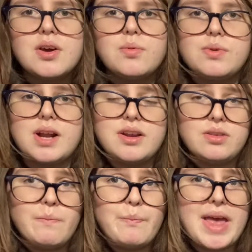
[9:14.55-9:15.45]
When I do
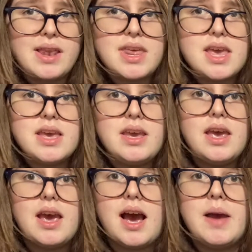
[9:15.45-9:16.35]
the bending,
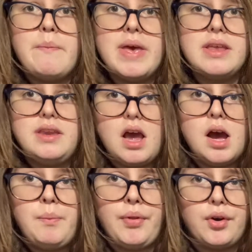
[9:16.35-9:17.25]
I bend
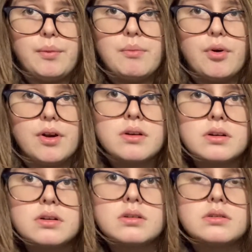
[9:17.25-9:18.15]
up a little bit more.
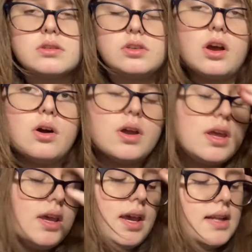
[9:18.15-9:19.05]
So
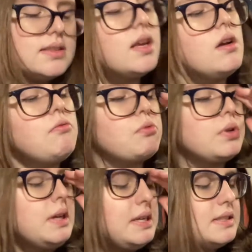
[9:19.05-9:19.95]
instead of
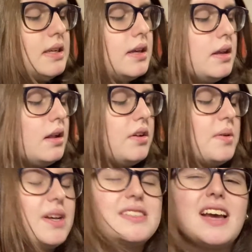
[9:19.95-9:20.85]
releasing it a little,
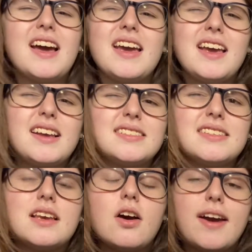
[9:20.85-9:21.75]

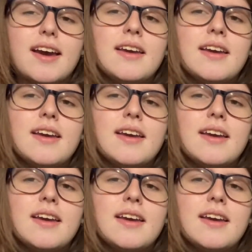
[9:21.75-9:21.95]
okay,